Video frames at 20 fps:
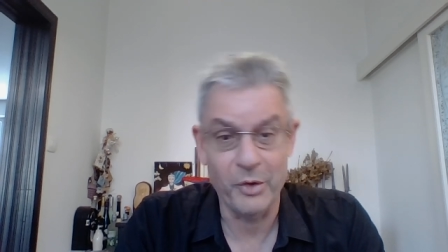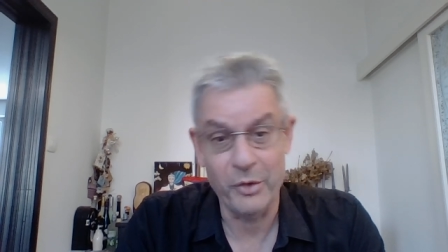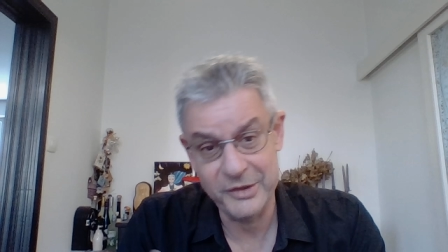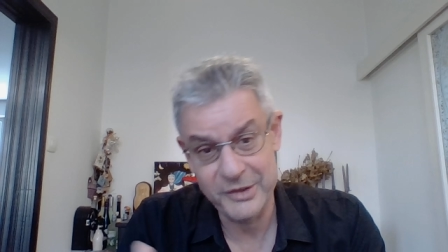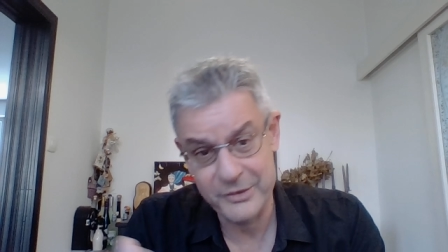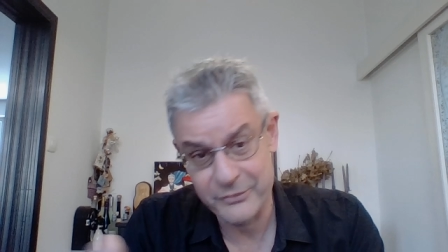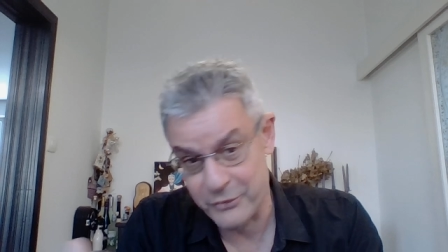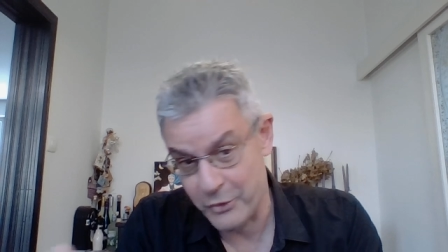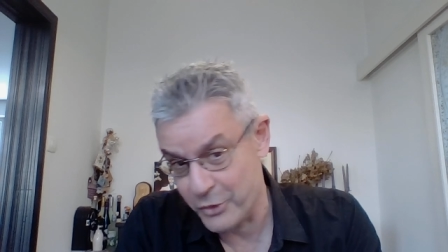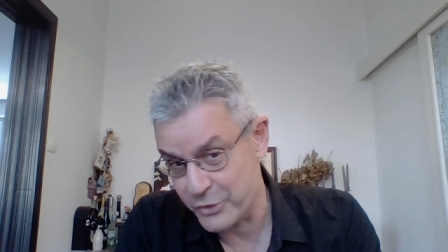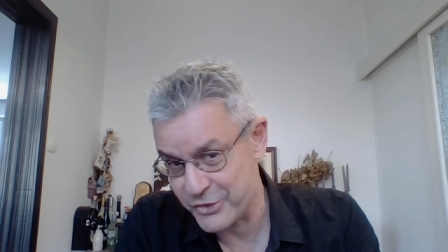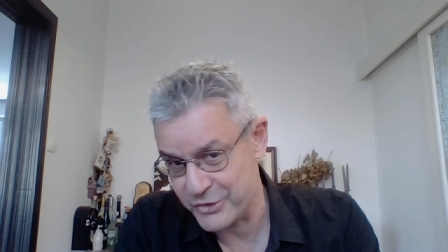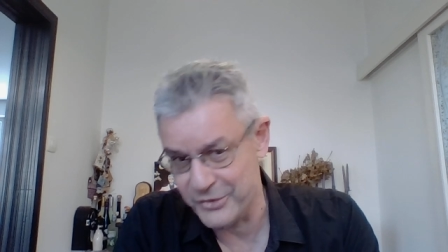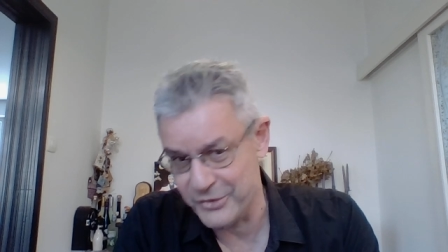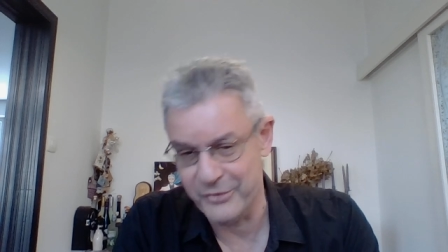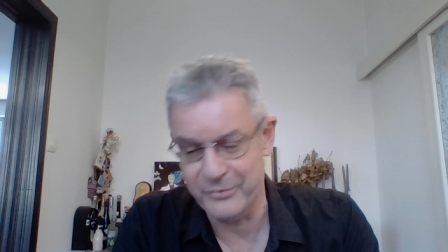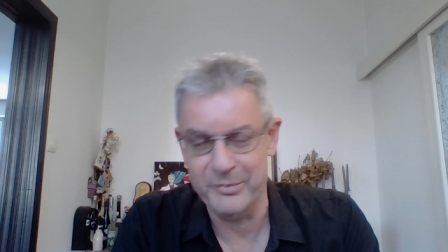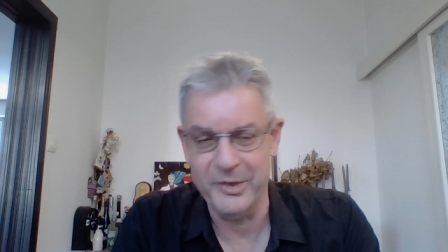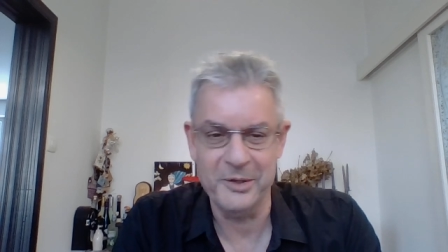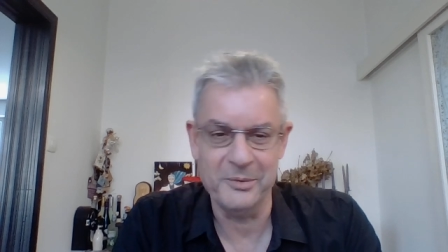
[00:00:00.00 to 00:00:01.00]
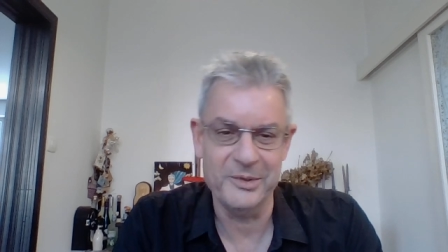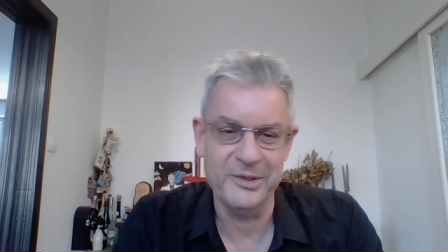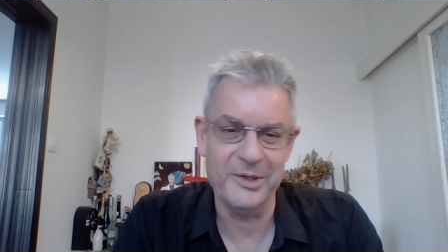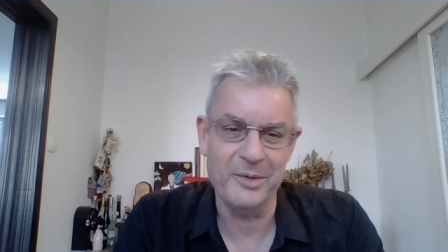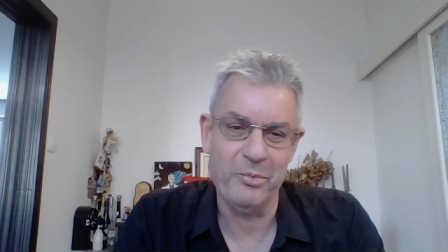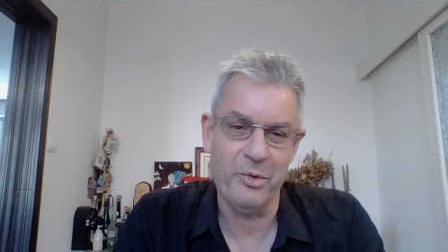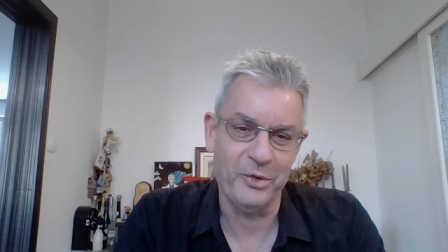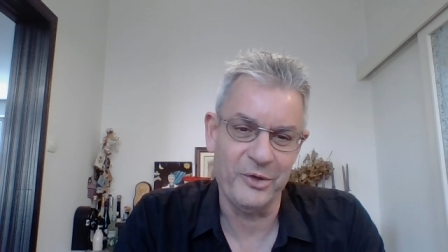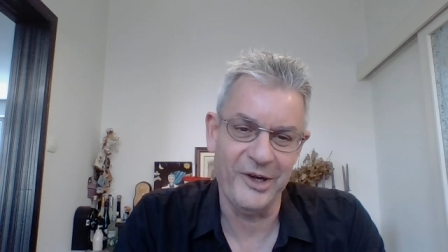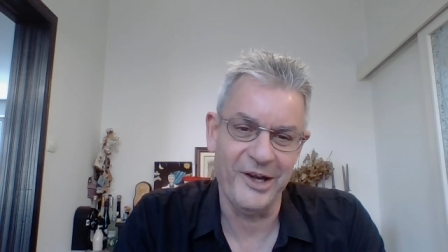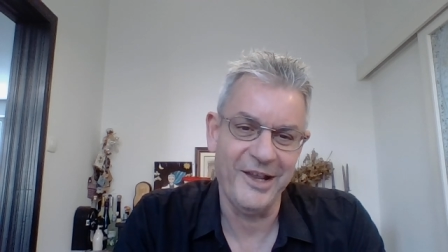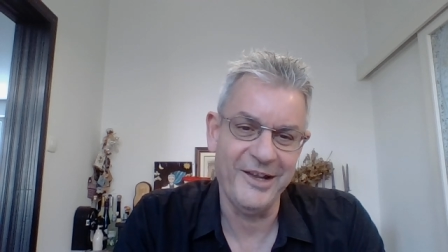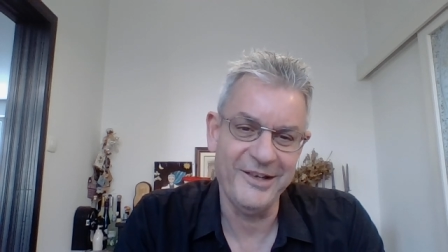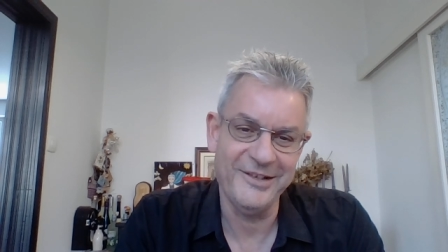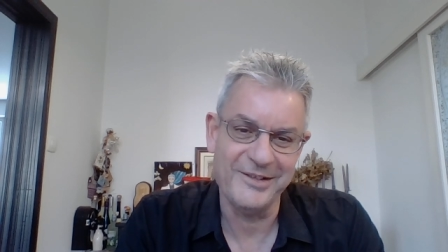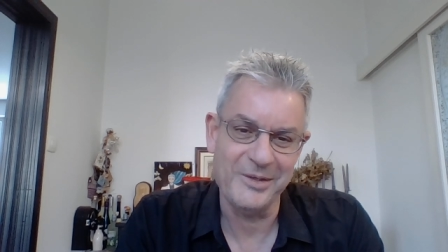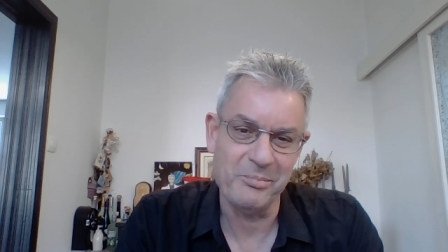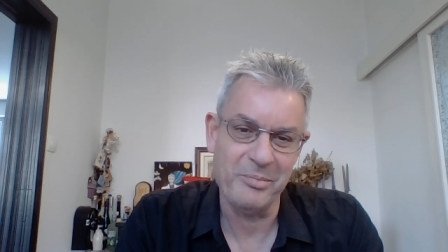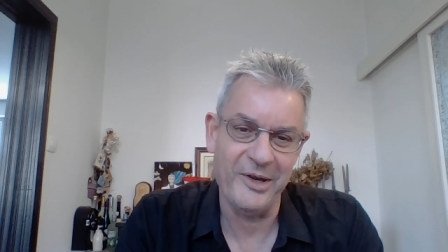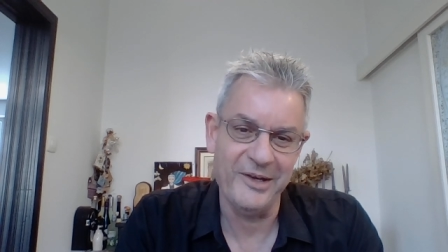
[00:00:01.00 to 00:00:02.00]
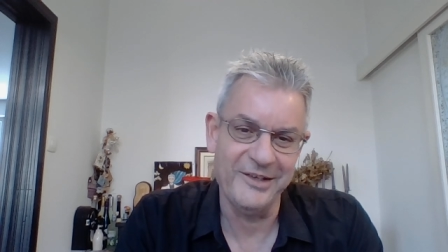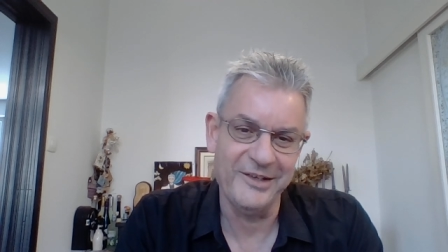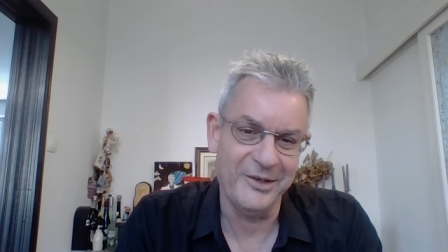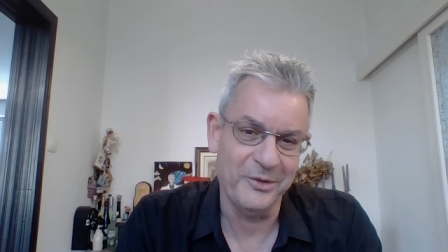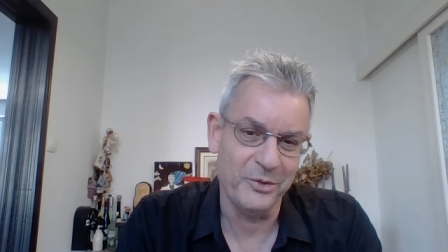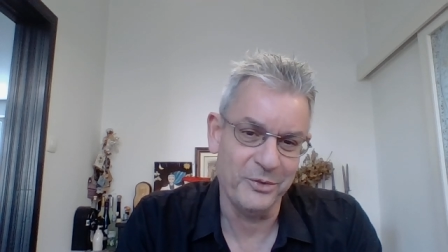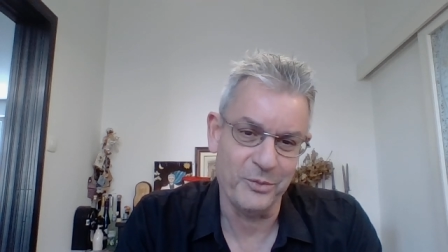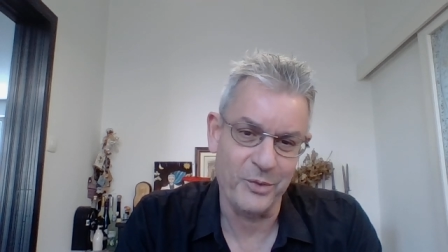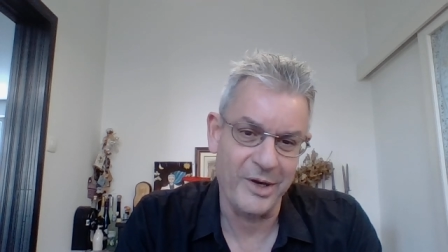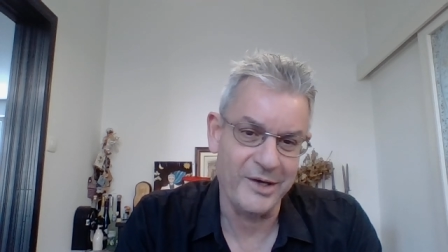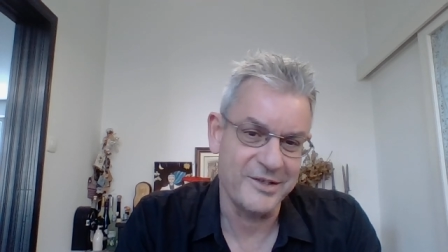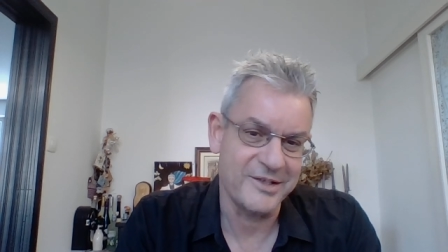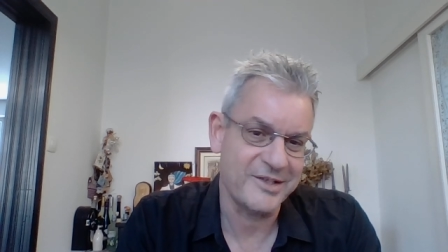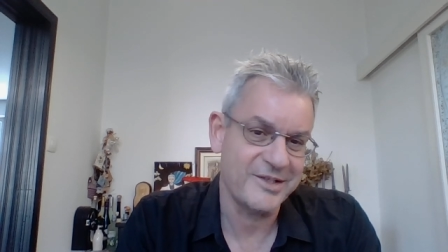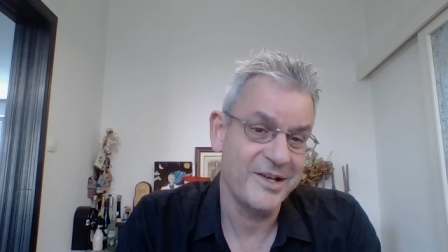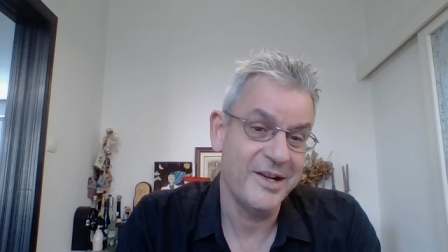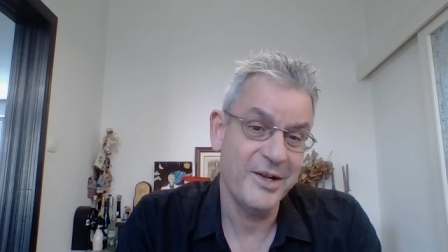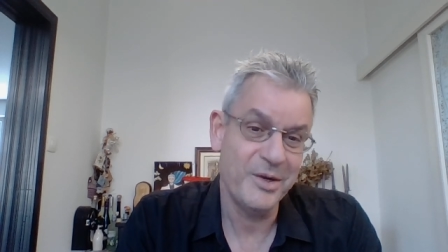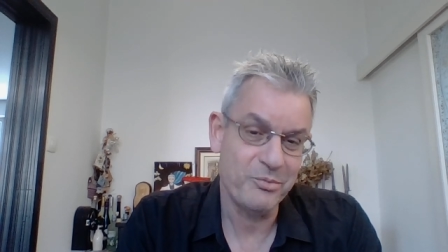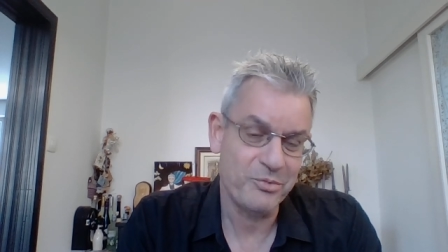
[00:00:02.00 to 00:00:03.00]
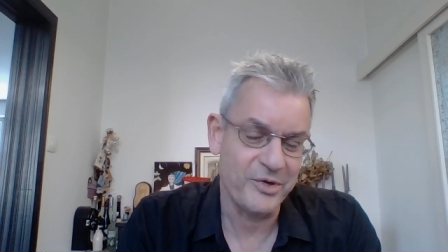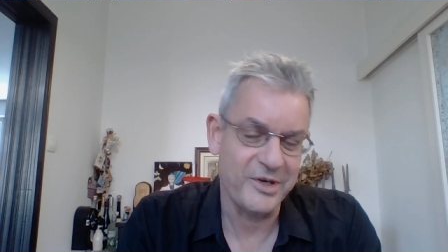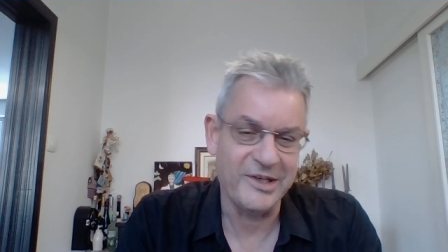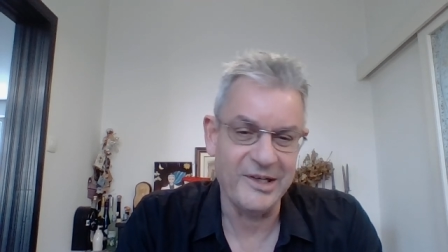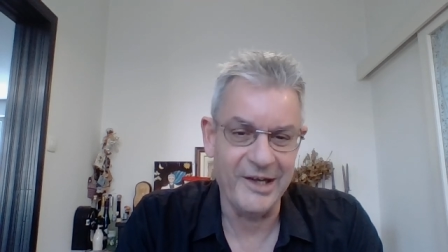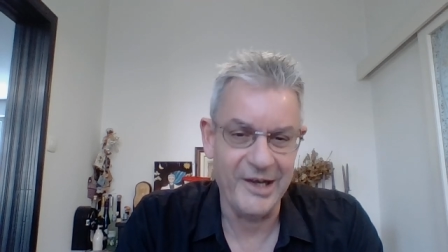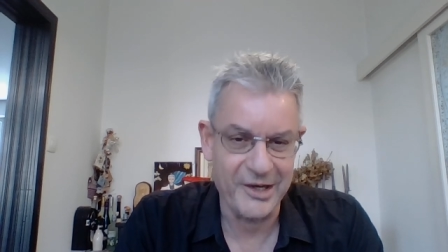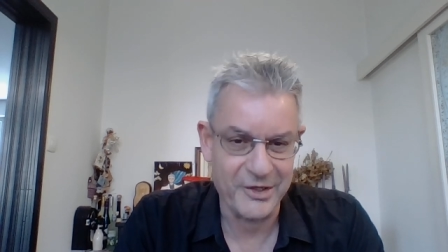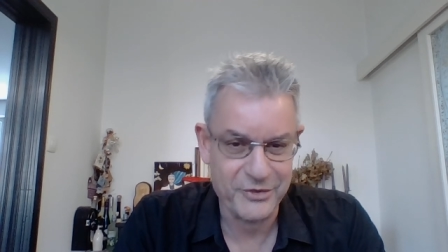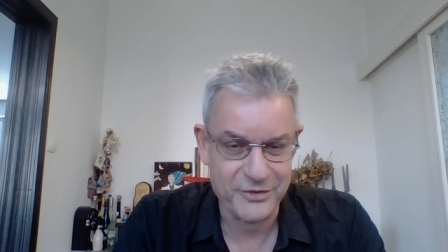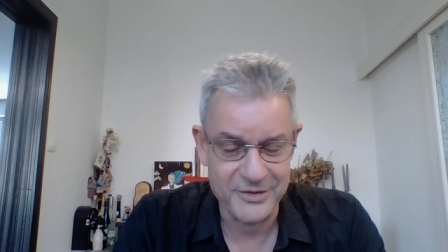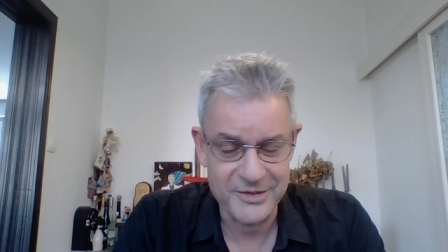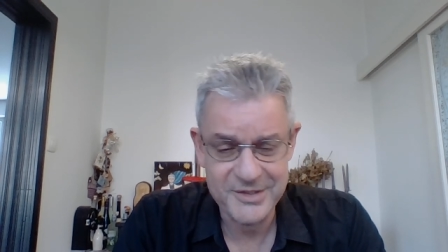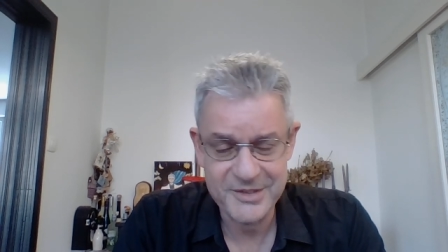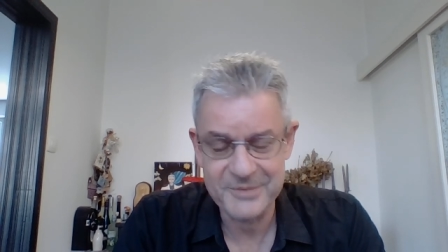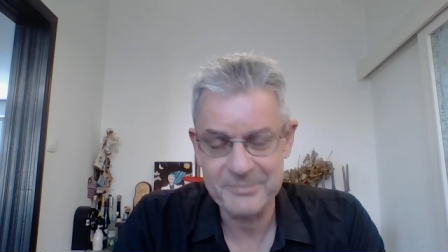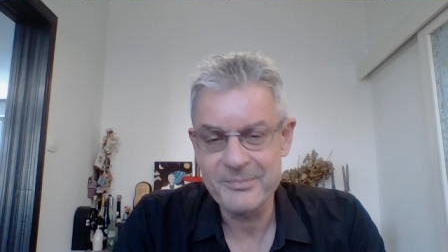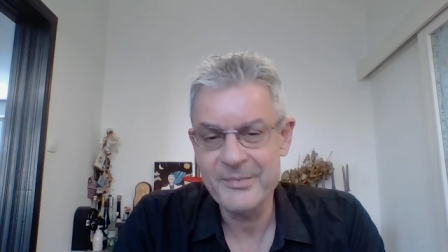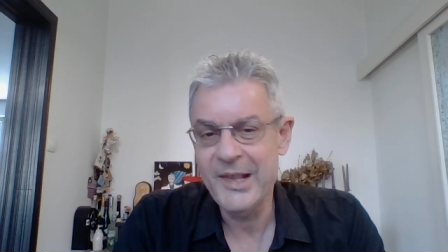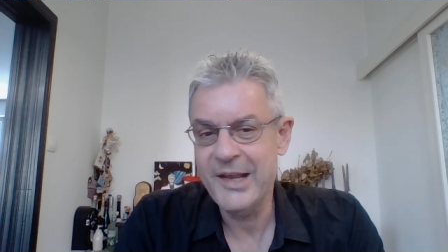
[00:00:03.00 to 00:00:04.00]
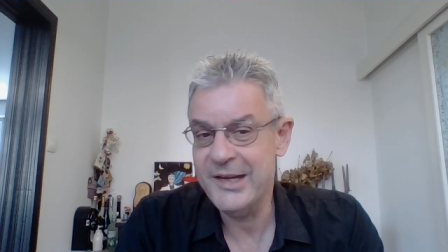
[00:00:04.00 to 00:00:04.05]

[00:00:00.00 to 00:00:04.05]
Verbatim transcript: or the fortune of being with a borderline, depending on one's predilections,